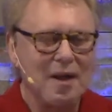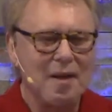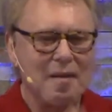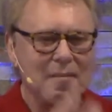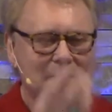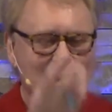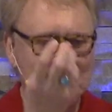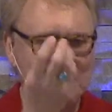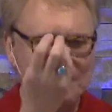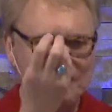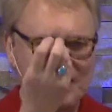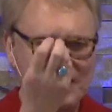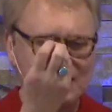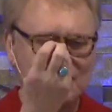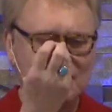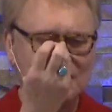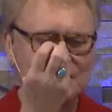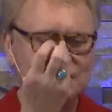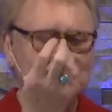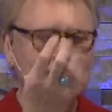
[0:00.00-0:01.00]
But what they don't
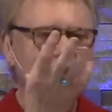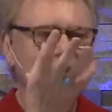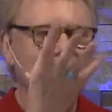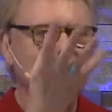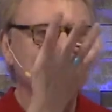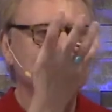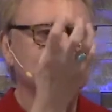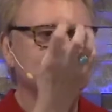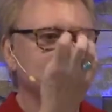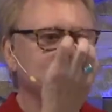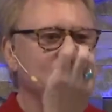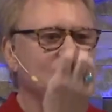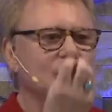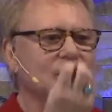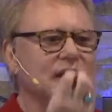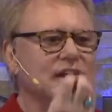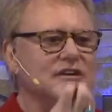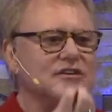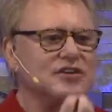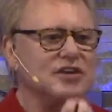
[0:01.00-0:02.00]
understand, it was a fall
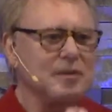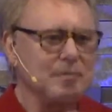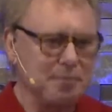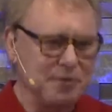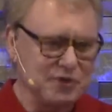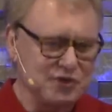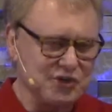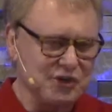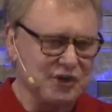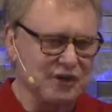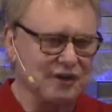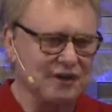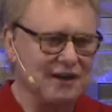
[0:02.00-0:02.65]
in temperature.